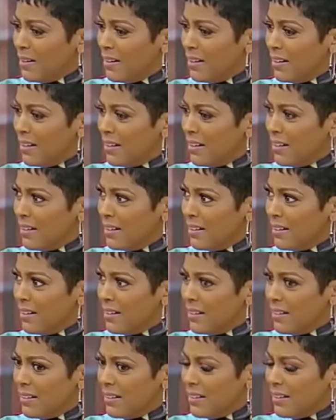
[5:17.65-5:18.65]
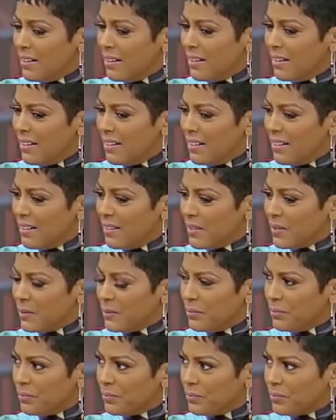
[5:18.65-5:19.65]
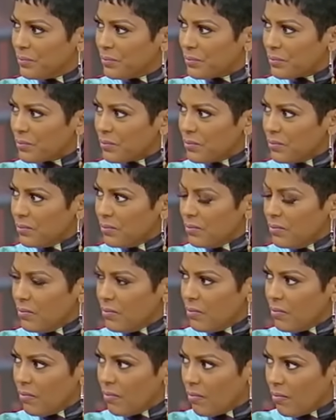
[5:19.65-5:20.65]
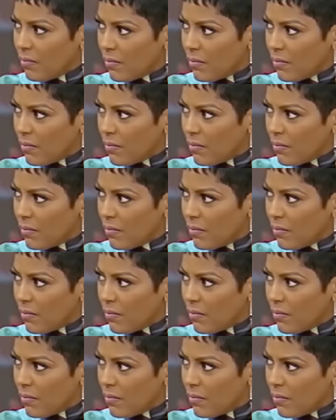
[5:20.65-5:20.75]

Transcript: This person isn't speaking.